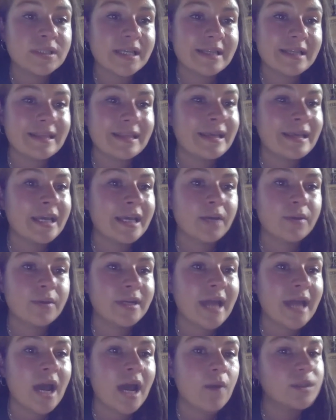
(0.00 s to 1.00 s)
in the here
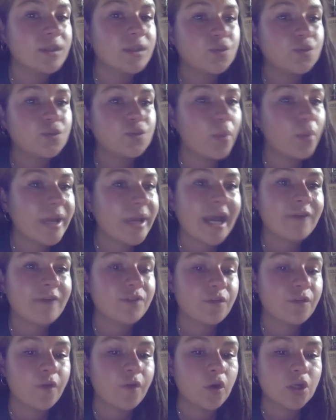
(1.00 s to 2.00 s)
and now, which is what we have
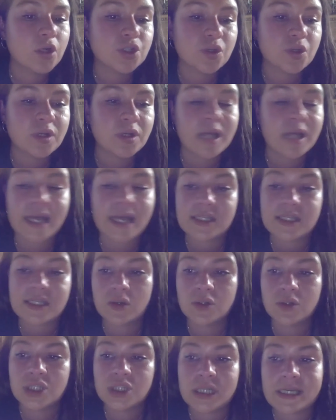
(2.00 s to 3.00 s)
to focus on as
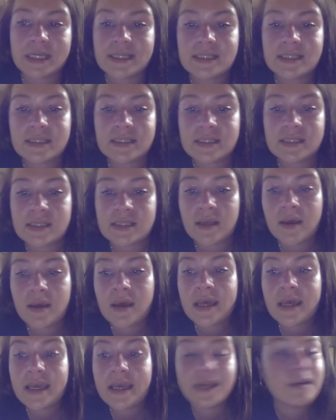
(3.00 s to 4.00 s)
socialists.
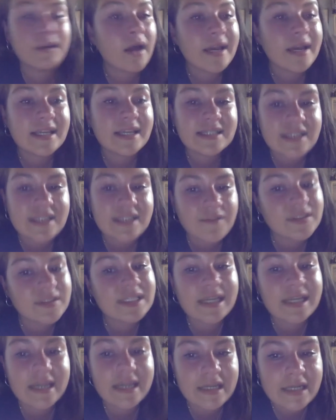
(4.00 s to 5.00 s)
In
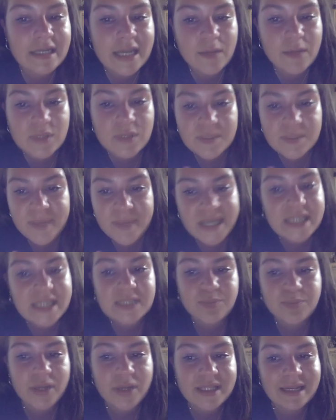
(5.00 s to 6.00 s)
1917, it was
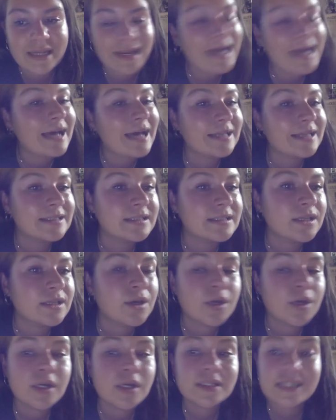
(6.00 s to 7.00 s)
peace, bread and land.
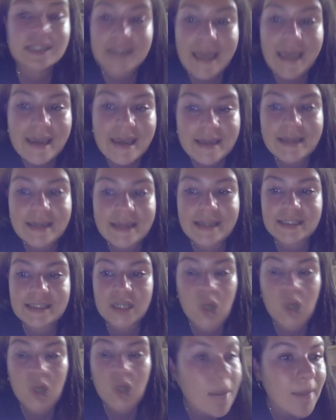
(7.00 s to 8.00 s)
Today is
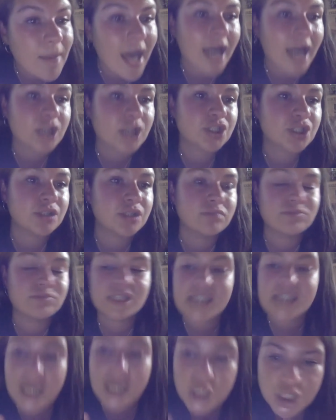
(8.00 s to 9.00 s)
climate action,
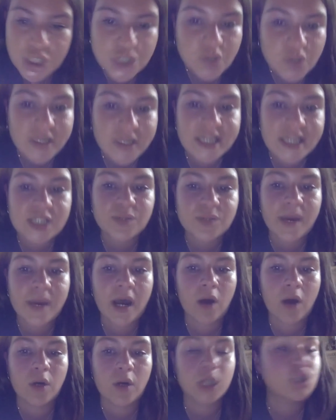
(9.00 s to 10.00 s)
sanctions on
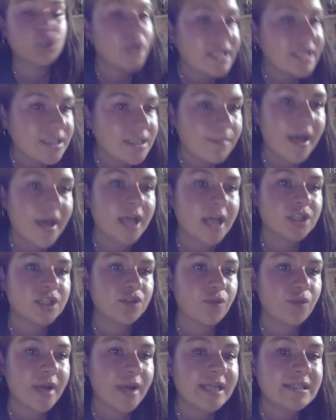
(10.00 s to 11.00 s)
Israel, addressing matters
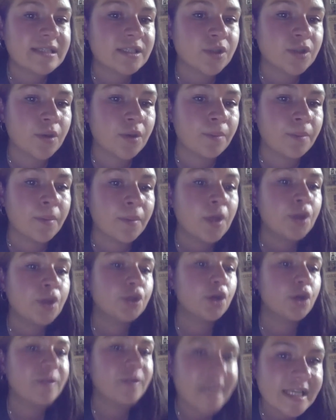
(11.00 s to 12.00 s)
of racism.
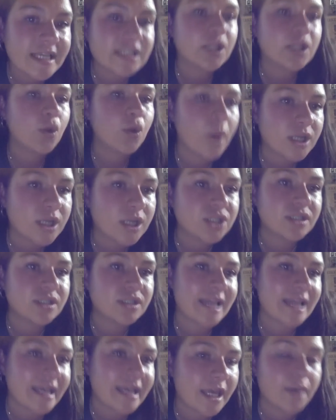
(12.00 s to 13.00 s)
These are the
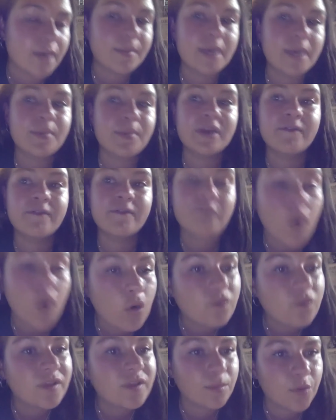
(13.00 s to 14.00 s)
questions that get people
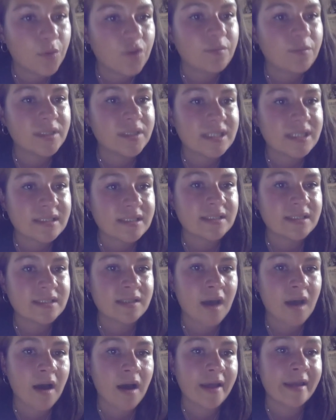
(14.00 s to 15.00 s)
involved in movements in
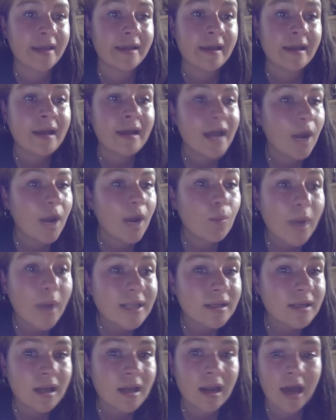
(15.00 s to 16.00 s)
society and
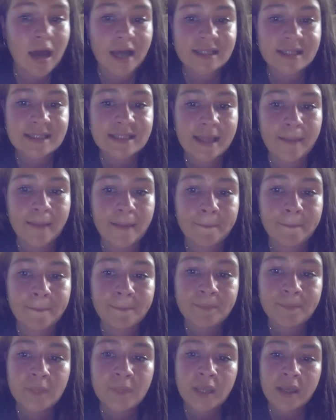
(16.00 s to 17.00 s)
radicalize them.
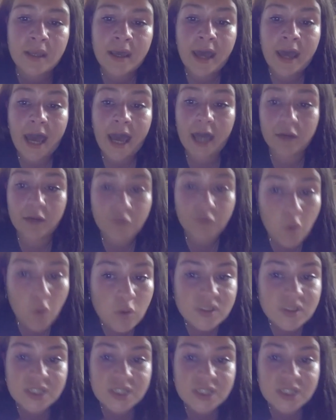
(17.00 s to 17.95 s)
And of course, as